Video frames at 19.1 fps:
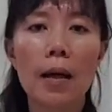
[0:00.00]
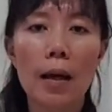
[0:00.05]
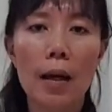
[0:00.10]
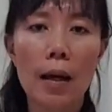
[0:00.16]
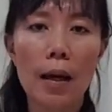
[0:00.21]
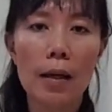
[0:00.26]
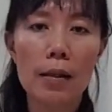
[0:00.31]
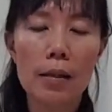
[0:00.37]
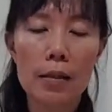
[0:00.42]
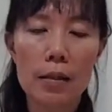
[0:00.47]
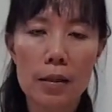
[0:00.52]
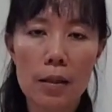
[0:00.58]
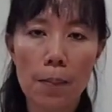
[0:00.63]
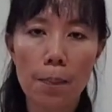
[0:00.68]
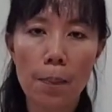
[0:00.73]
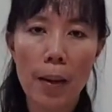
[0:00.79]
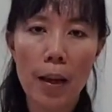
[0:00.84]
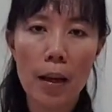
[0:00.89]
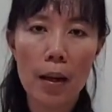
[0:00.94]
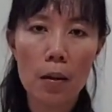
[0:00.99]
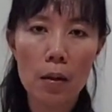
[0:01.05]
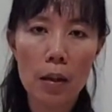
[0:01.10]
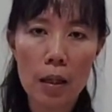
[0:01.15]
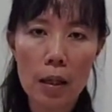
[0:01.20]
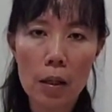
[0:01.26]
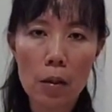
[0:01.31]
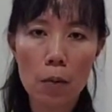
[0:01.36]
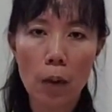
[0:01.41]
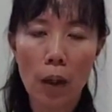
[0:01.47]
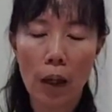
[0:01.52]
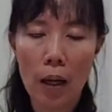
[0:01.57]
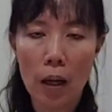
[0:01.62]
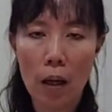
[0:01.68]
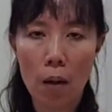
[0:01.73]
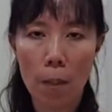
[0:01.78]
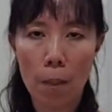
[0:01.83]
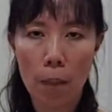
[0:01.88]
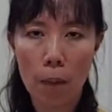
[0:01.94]
And it depends what
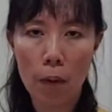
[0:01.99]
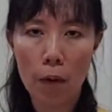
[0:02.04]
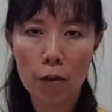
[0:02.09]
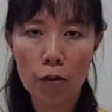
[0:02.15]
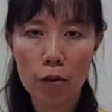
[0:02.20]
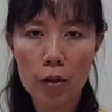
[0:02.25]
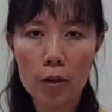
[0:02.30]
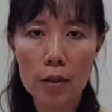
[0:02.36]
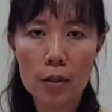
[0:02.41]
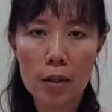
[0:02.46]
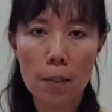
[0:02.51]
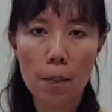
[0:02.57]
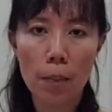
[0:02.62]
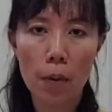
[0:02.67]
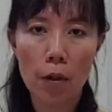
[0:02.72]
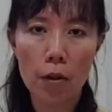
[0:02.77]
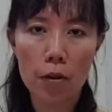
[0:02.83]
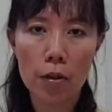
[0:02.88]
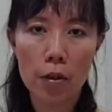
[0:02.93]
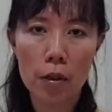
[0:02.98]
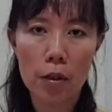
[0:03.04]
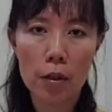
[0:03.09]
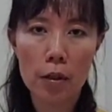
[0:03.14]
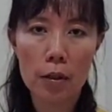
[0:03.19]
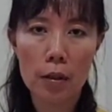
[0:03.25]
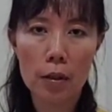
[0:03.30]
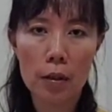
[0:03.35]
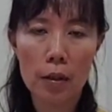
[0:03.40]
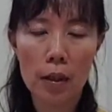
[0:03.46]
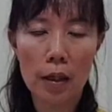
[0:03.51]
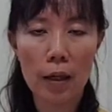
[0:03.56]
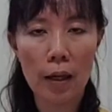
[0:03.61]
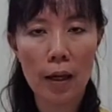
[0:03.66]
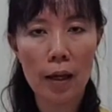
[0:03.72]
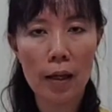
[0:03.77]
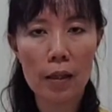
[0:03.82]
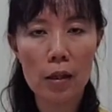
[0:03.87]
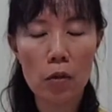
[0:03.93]
kind of postures. Some postures you need
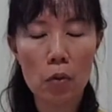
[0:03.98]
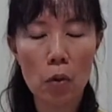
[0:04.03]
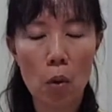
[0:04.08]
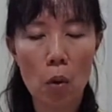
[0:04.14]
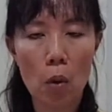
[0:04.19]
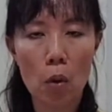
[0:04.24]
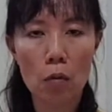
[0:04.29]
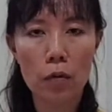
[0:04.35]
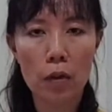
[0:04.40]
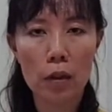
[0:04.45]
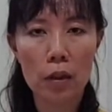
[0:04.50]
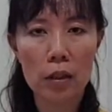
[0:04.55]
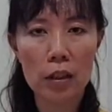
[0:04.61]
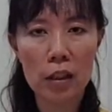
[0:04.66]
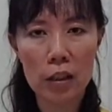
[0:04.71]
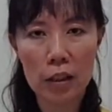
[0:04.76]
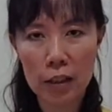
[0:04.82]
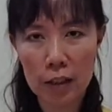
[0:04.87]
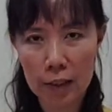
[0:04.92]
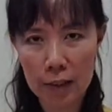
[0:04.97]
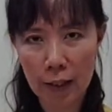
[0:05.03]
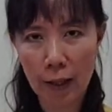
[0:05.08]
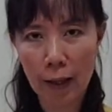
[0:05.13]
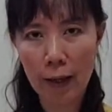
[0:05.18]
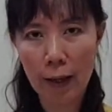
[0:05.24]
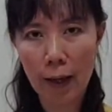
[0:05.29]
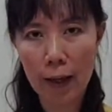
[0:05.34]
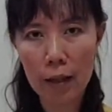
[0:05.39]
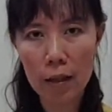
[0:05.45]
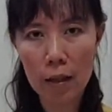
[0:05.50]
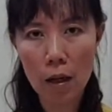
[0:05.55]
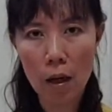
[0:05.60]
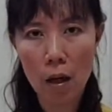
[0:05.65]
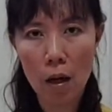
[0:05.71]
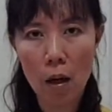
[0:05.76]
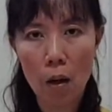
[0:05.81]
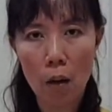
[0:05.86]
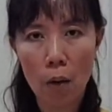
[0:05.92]
at least to hold for 30 seconds,
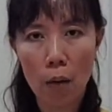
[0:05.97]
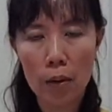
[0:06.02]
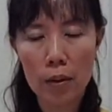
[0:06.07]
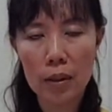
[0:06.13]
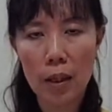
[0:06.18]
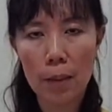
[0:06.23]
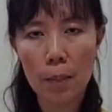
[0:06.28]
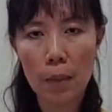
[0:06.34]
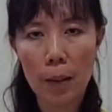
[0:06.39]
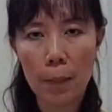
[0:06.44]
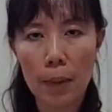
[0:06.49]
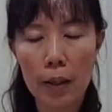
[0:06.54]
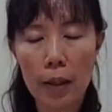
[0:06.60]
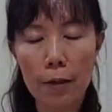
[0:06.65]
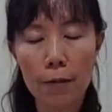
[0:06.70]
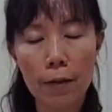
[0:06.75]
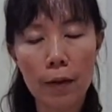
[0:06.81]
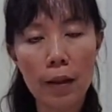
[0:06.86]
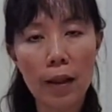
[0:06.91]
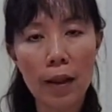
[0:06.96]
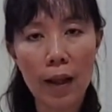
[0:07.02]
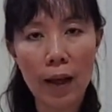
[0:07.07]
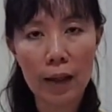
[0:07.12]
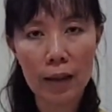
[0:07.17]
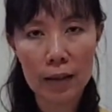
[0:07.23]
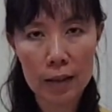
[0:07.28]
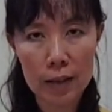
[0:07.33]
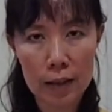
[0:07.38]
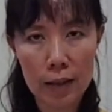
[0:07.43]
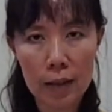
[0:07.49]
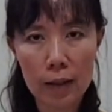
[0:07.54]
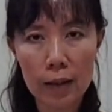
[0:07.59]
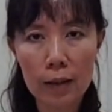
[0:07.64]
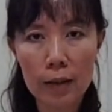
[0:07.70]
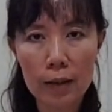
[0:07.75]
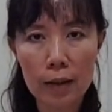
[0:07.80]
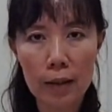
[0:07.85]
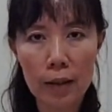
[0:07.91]
or some maybe even
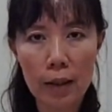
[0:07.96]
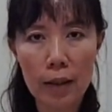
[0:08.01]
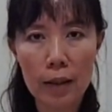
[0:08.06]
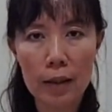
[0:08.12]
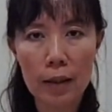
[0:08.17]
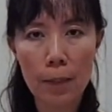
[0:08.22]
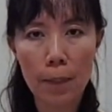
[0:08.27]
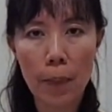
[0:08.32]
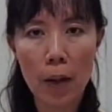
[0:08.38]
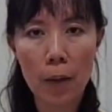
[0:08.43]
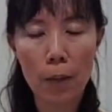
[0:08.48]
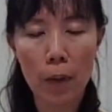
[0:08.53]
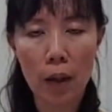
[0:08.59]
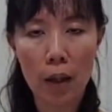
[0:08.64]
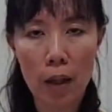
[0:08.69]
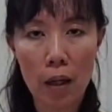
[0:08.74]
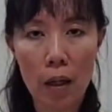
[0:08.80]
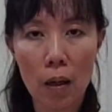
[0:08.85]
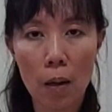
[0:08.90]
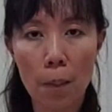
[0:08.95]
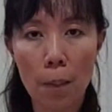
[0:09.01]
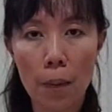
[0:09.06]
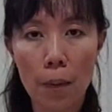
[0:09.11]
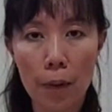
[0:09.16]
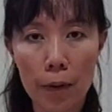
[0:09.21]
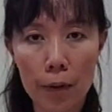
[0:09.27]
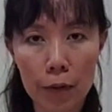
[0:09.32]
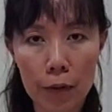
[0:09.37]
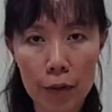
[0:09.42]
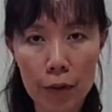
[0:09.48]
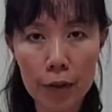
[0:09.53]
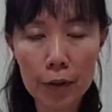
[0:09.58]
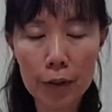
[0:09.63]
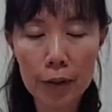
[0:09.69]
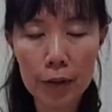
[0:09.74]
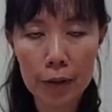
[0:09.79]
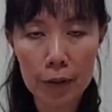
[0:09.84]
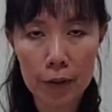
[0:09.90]
lesser. Depend what kind of
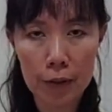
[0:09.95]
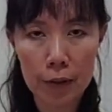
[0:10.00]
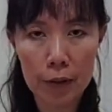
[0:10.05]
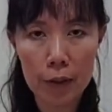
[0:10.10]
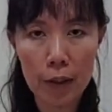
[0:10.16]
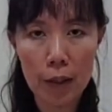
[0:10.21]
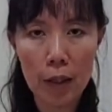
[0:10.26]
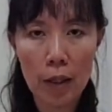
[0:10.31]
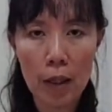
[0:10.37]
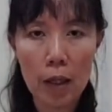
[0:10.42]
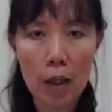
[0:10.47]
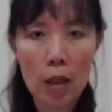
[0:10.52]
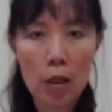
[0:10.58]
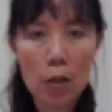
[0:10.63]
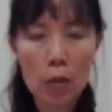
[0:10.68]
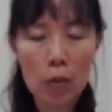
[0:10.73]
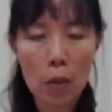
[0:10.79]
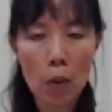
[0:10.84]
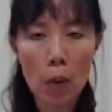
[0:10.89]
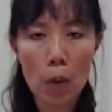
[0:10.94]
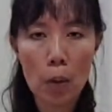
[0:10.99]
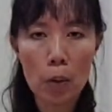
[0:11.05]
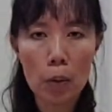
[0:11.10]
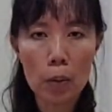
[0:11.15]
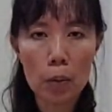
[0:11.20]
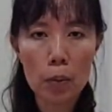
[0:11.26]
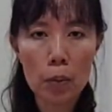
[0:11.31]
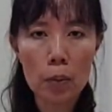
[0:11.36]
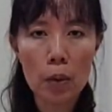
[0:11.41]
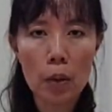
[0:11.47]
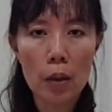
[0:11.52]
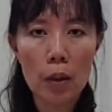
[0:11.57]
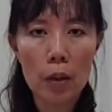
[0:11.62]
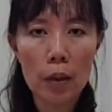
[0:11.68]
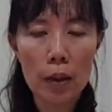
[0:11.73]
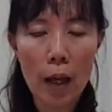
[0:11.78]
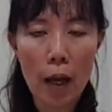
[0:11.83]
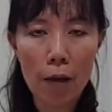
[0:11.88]
postures. So
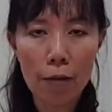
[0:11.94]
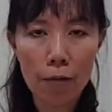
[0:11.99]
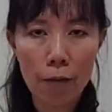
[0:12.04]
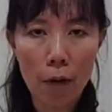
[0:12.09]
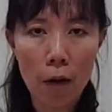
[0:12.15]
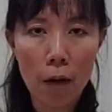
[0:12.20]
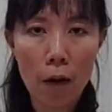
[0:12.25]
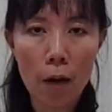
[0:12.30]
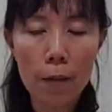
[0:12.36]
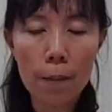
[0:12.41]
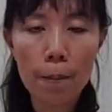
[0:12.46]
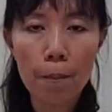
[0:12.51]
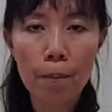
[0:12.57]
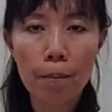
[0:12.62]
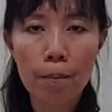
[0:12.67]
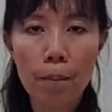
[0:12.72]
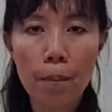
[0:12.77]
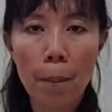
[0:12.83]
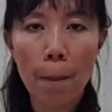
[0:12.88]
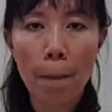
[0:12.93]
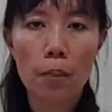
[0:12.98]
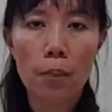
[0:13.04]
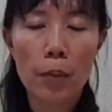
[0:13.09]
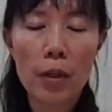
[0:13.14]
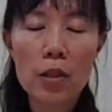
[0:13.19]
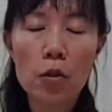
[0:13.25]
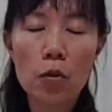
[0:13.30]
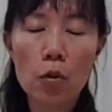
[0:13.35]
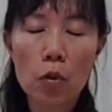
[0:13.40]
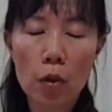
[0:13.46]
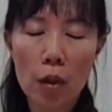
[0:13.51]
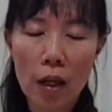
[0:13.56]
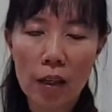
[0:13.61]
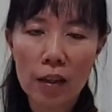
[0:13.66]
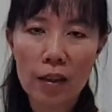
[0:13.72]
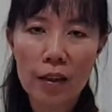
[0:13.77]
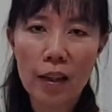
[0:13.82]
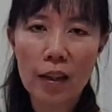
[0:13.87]
therefore, please do
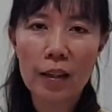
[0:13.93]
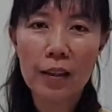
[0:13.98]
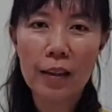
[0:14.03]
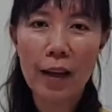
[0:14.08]
not think